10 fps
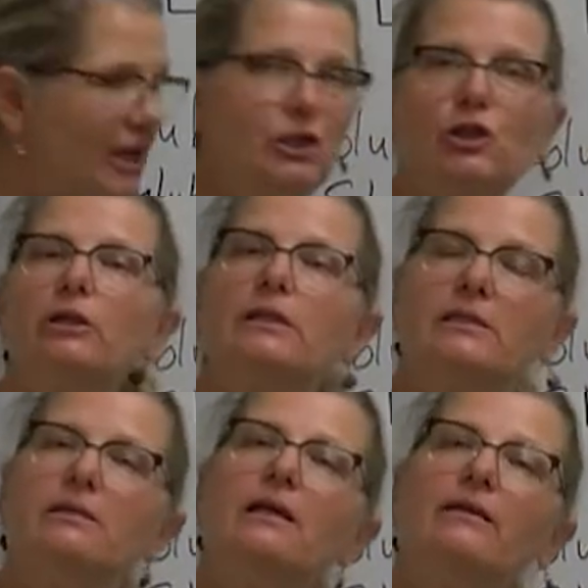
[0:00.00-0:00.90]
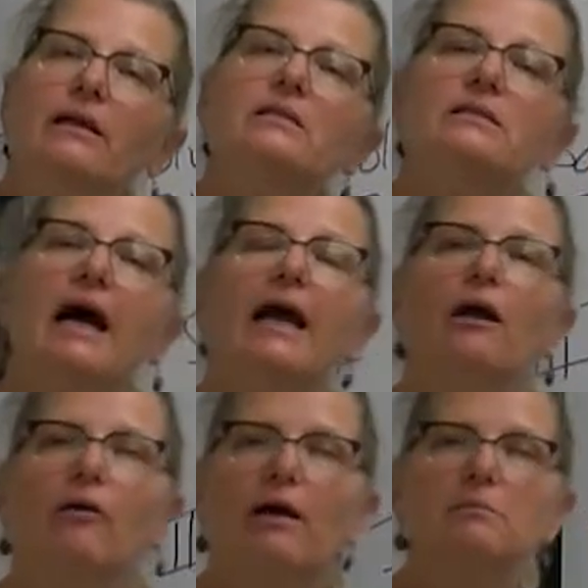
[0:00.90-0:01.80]
should see these
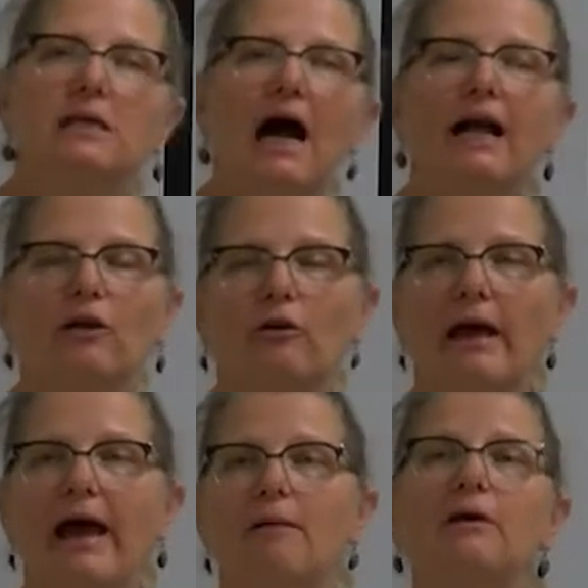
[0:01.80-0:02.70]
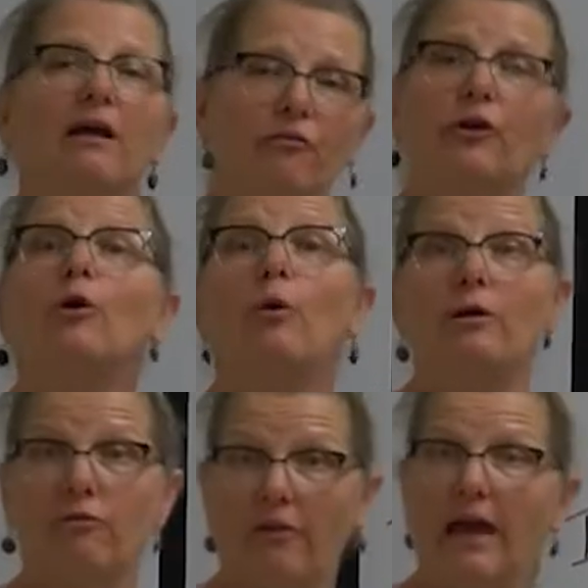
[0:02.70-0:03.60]
diagrams on your lab if you're
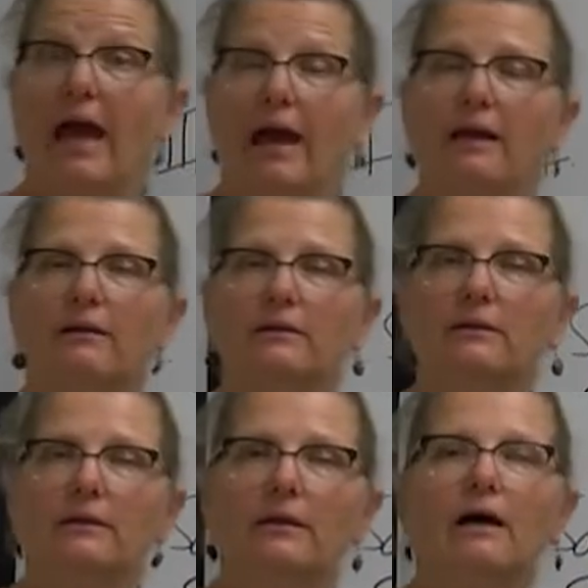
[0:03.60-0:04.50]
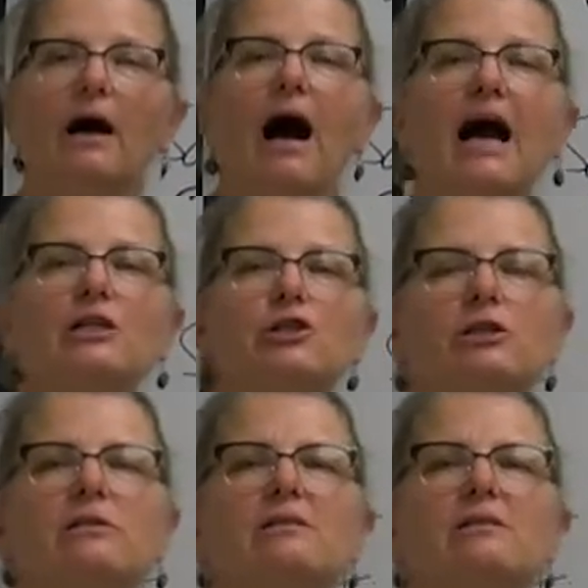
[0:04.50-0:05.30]
going for the A. I should